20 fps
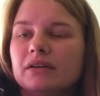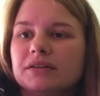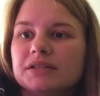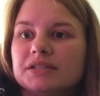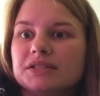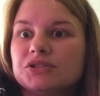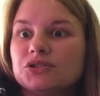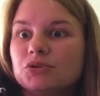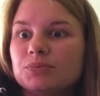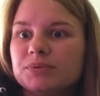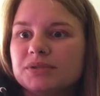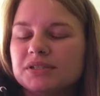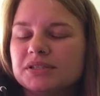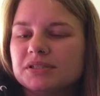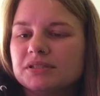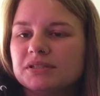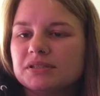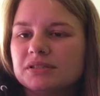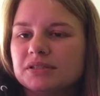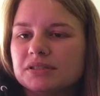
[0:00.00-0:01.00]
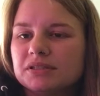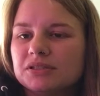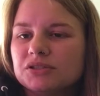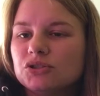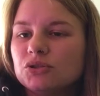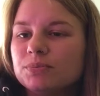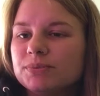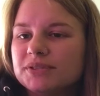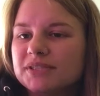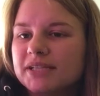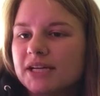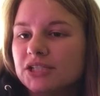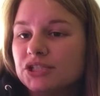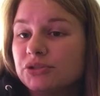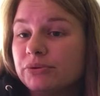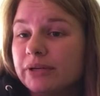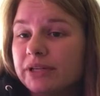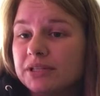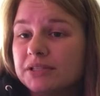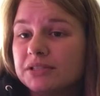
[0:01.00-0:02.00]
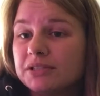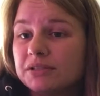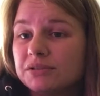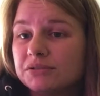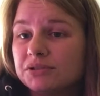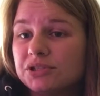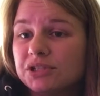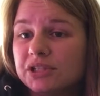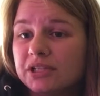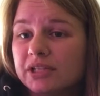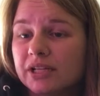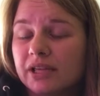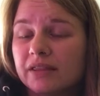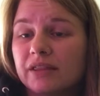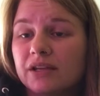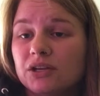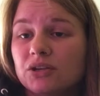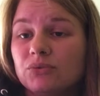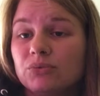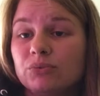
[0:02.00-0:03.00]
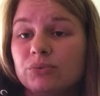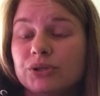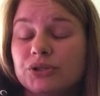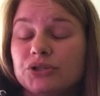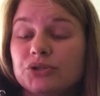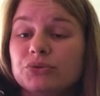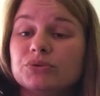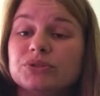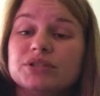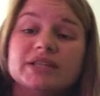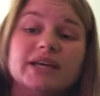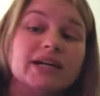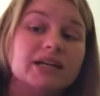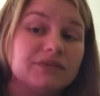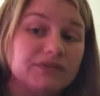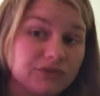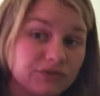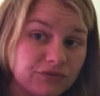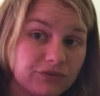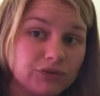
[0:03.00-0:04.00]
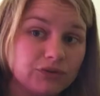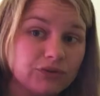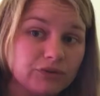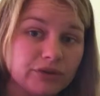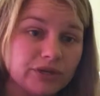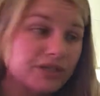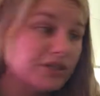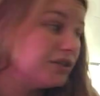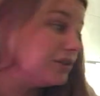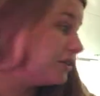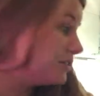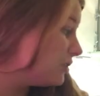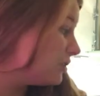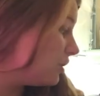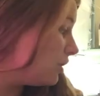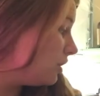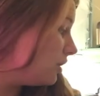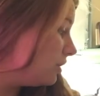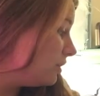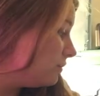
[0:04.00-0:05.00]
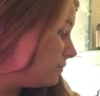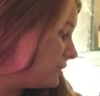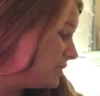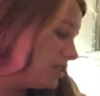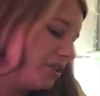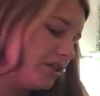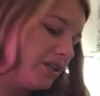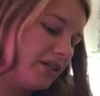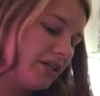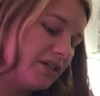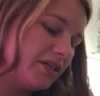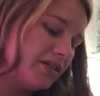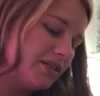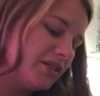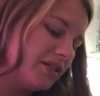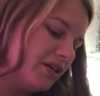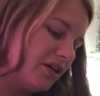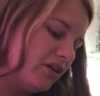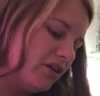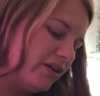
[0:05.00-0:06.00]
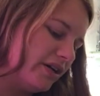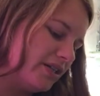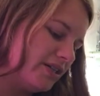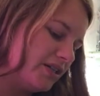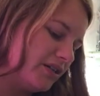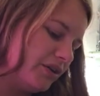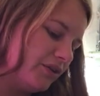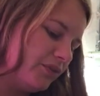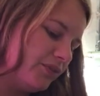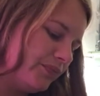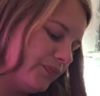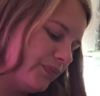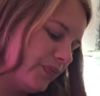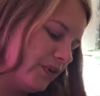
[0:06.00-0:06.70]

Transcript: This super saturated solution, and then you reduce that even further into the tar, which is the RSO.